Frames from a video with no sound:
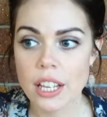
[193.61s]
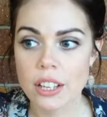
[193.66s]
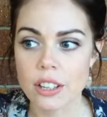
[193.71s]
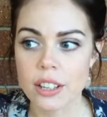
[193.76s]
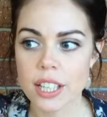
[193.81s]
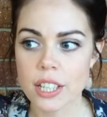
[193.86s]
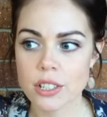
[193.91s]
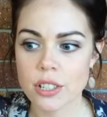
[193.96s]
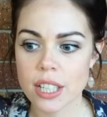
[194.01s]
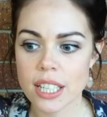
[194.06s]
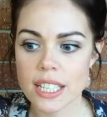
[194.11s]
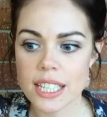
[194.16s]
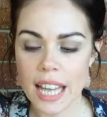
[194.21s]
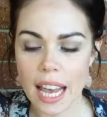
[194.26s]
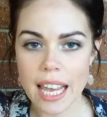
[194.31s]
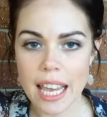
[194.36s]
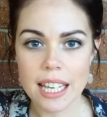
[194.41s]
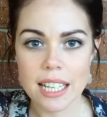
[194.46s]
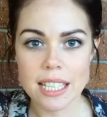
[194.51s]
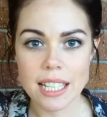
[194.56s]
You literally
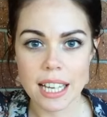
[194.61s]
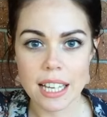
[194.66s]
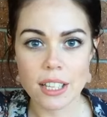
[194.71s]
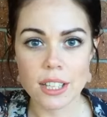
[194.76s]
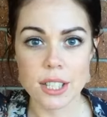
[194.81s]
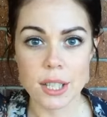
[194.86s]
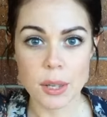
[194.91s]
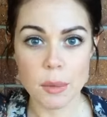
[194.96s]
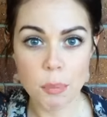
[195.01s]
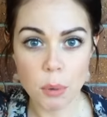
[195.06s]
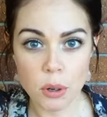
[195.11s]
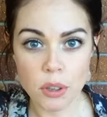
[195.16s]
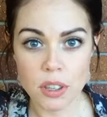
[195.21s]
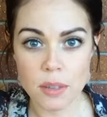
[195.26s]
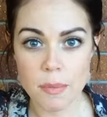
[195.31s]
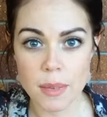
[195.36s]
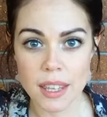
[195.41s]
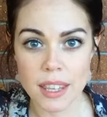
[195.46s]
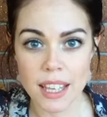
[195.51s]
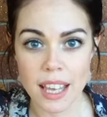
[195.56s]
take dates, you put
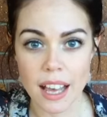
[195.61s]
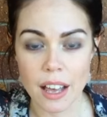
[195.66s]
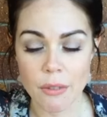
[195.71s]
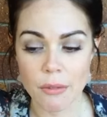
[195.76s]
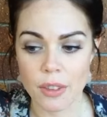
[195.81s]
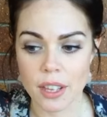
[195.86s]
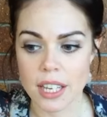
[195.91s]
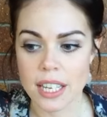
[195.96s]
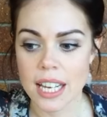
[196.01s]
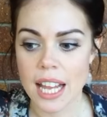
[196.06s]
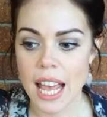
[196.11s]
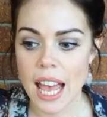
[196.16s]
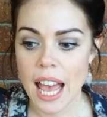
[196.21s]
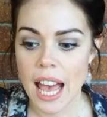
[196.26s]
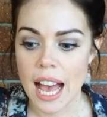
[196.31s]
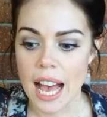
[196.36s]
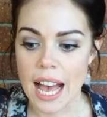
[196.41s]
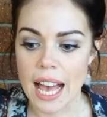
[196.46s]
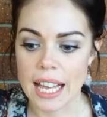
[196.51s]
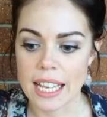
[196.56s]
them in the oven,
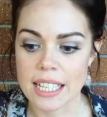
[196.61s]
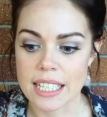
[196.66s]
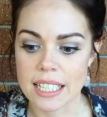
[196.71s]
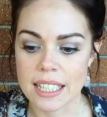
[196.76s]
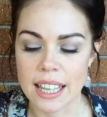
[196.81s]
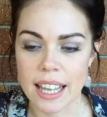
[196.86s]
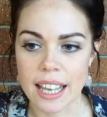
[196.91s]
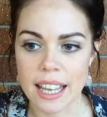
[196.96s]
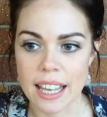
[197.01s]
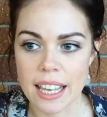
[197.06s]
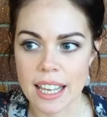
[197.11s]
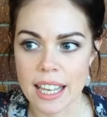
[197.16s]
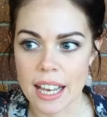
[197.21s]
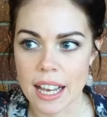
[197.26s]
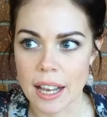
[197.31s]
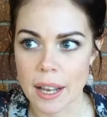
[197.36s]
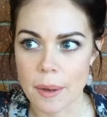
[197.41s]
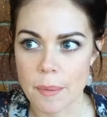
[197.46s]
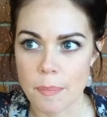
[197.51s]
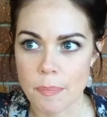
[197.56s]
and they
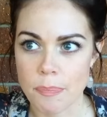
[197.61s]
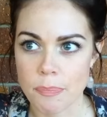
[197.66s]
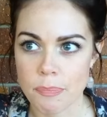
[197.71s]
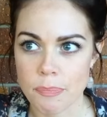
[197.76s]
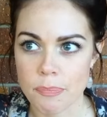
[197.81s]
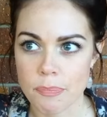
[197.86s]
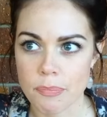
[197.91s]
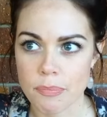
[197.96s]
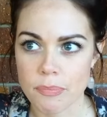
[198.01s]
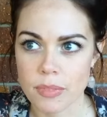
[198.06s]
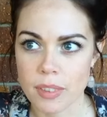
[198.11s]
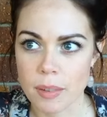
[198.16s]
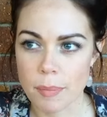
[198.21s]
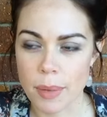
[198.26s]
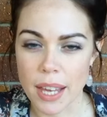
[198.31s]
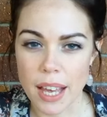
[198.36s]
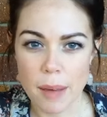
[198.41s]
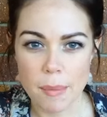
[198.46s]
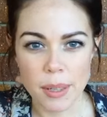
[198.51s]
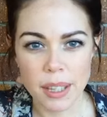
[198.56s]
um,
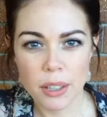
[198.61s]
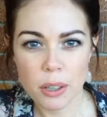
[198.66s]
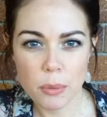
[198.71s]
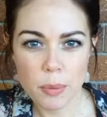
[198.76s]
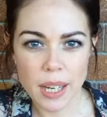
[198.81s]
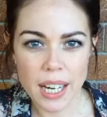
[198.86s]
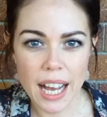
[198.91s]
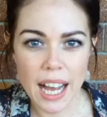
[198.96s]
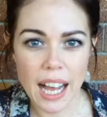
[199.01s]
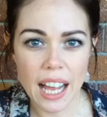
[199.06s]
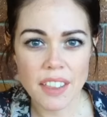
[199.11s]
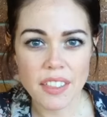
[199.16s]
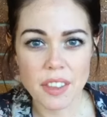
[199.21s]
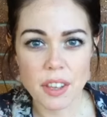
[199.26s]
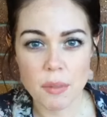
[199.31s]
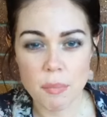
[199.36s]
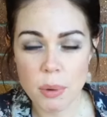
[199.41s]
become a little bit hard.